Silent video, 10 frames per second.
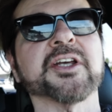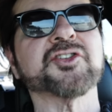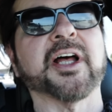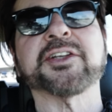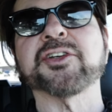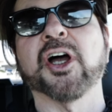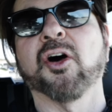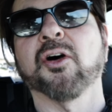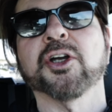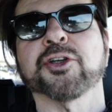he's like,
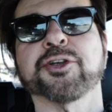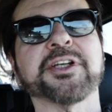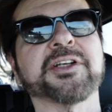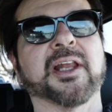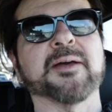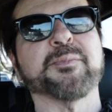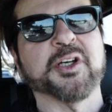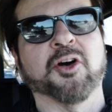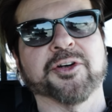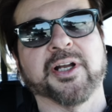"No, you need to let
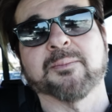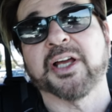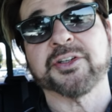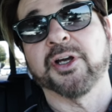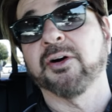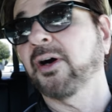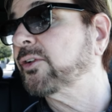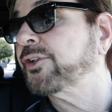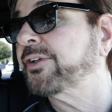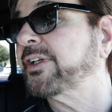me over," and I'm like,
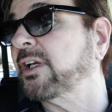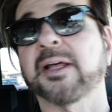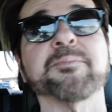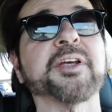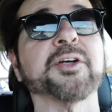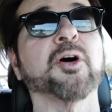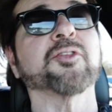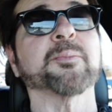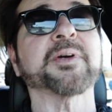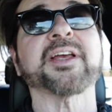"No, you need to let me
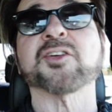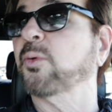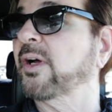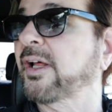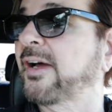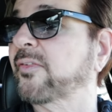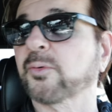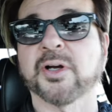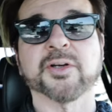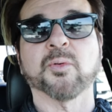over." But guess what? I have the
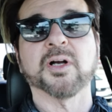right of